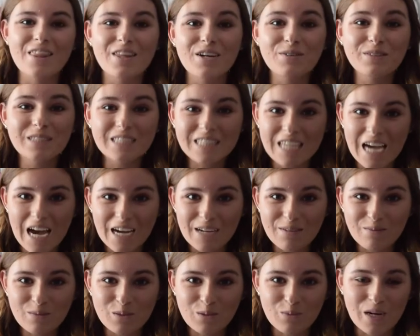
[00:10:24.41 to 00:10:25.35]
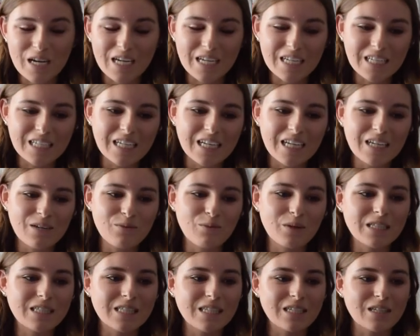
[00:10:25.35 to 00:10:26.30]
There were times when it
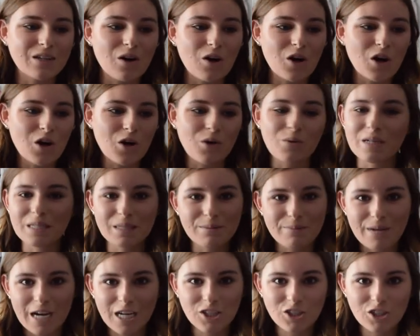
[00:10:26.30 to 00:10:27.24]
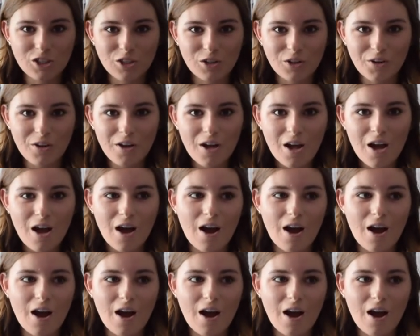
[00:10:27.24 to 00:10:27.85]
wasn't always magical,